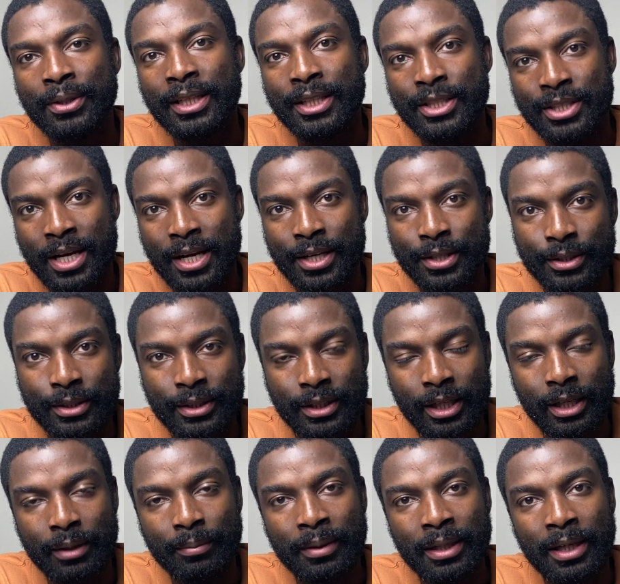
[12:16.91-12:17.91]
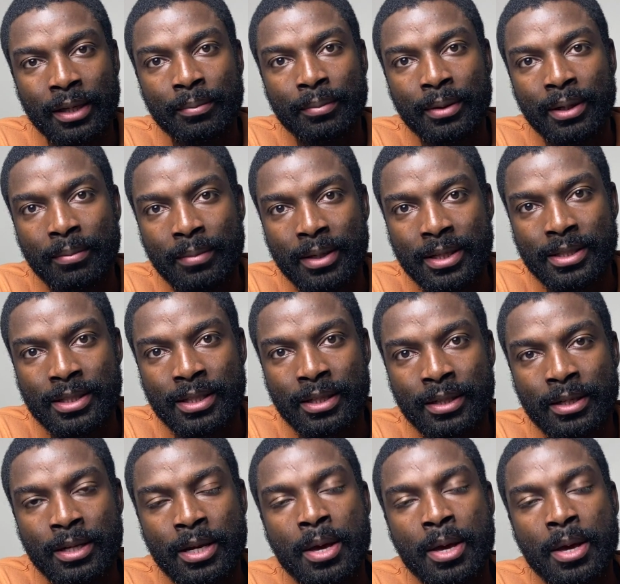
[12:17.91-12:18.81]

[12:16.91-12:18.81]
the change is going to be implemented,